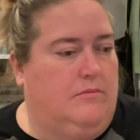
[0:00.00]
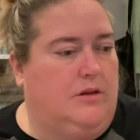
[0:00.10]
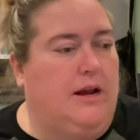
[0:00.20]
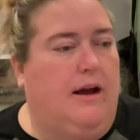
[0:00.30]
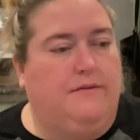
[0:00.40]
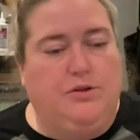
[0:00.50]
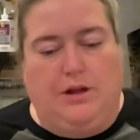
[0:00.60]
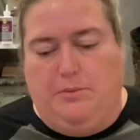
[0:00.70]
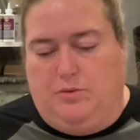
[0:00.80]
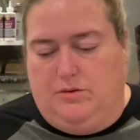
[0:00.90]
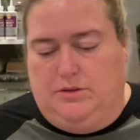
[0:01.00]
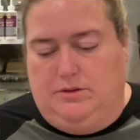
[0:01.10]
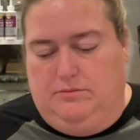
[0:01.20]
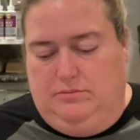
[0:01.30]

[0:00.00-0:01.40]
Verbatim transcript: So now I have two light boards.